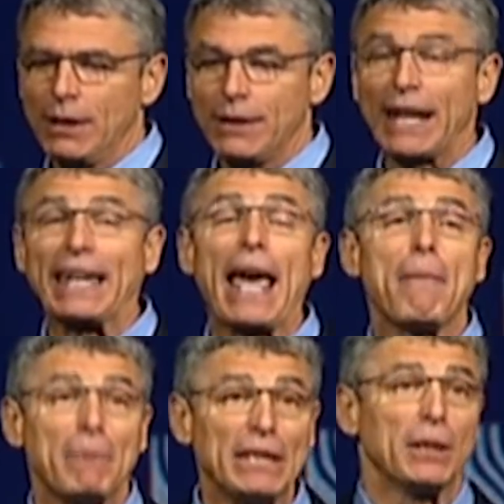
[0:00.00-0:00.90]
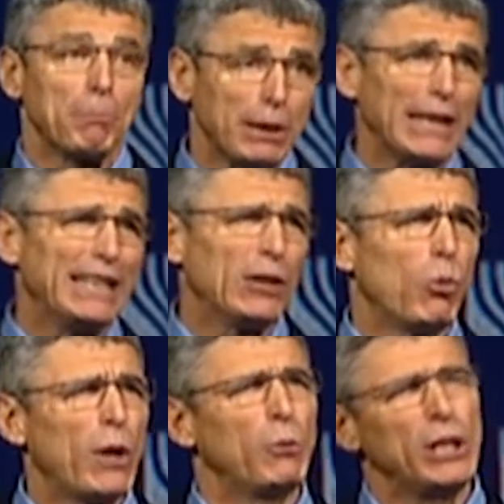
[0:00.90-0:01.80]
that can be depleted
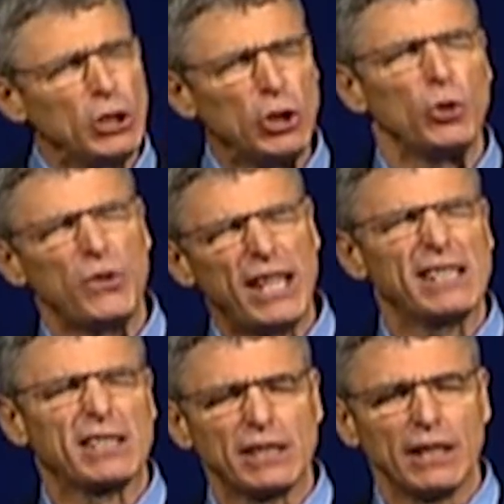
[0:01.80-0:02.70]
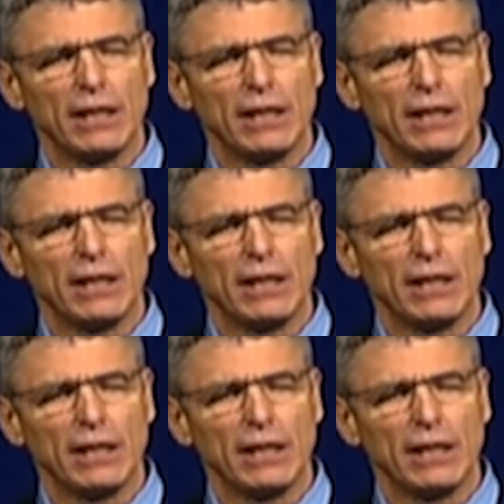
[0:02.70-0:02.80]
when we do this